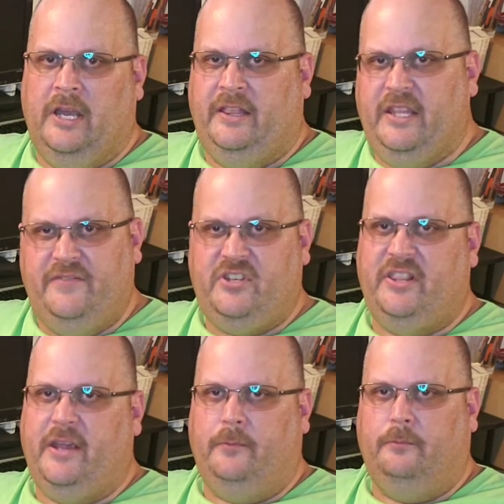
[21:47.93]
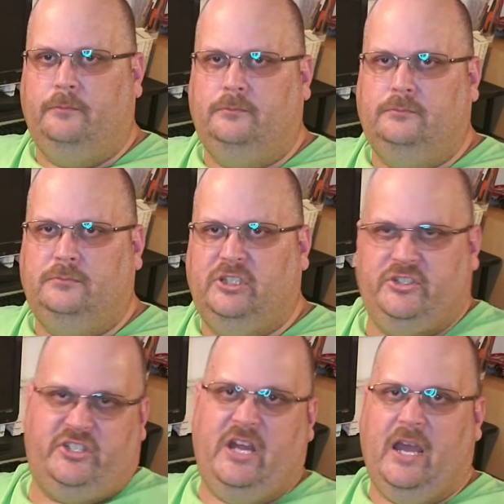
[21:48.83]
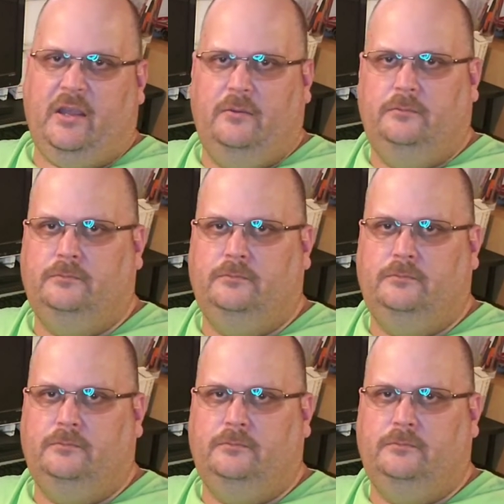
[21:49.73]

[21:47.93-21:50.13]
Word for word: and leaves you there. You're stuck.